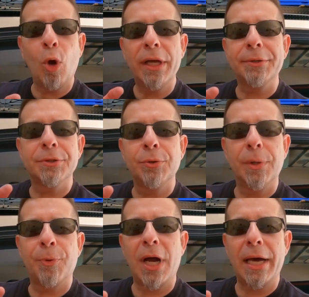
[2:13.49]
loyal
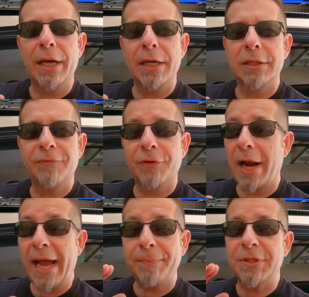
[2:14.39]
to a product
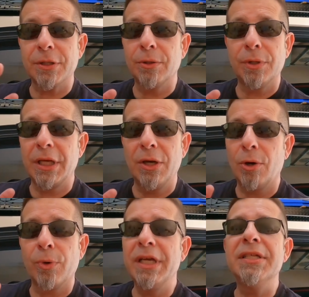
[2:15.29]
for absolutely
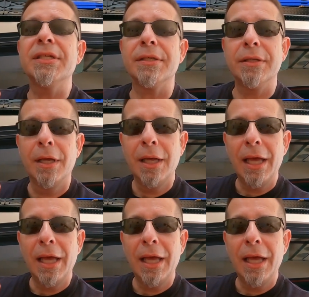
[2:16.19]
no reason.